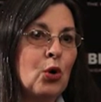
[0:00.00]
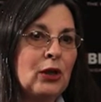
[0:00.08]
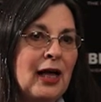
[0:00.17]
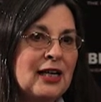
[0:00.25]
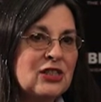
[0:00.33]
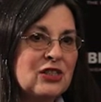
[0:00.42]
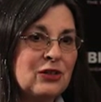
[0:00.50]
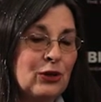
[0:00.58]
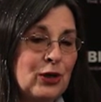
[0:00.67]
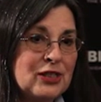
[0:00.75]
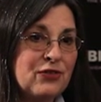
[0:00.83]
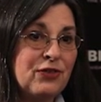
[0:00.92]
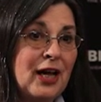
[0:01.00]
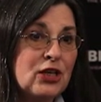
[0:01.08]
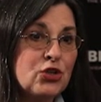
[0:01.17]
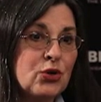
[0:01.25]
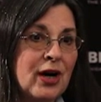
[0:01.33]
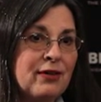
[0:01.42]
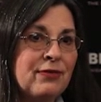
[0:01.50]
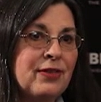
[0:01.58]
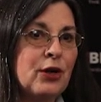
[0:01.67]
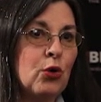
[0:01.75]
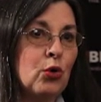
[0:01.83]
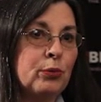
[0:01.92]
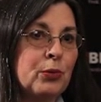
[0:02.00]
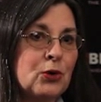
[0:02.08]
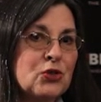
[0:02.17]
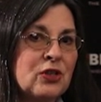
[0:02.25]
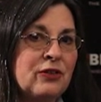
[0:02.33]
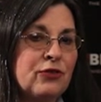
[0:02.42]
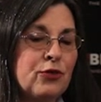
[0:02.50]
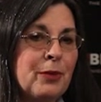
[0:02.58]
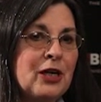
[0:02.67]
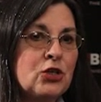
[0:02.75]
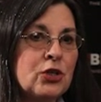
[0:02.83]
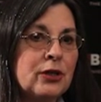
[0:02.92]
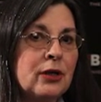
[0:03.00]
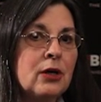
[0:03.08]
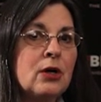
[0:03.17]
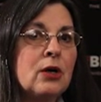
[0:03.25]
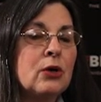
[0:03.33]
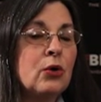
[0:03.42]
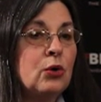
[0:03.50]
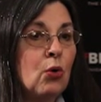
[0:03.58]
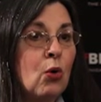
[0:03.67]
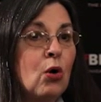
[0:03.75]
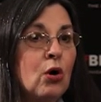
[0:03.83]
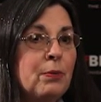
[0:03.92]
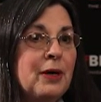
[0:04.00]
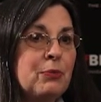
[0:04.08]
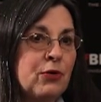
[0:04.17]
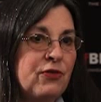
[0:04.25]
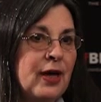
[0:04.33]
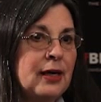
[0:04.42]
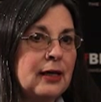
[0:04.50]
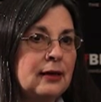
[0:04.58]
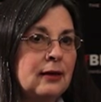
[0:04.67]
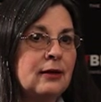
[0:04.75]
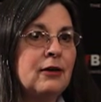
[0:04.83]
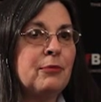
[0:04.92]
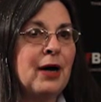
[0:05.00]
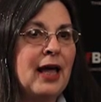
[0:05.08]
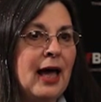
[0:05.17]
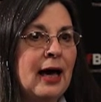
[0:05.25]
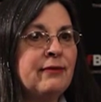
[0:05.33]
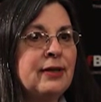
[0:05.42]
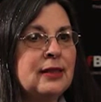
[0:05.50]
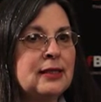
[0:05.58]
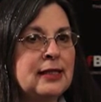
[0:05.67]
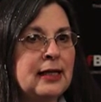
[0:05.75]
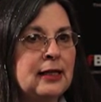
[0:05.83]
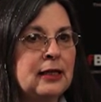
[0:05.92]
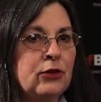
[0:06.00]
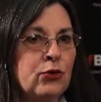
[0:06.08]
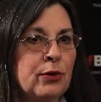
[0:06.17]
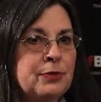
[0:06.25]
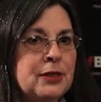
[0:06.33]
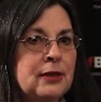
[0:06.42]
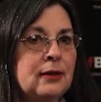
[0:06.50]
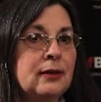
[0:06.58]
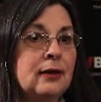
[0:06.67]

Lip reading: or a lost flash drive that hold personal information could all be prevented by having the data encrypted.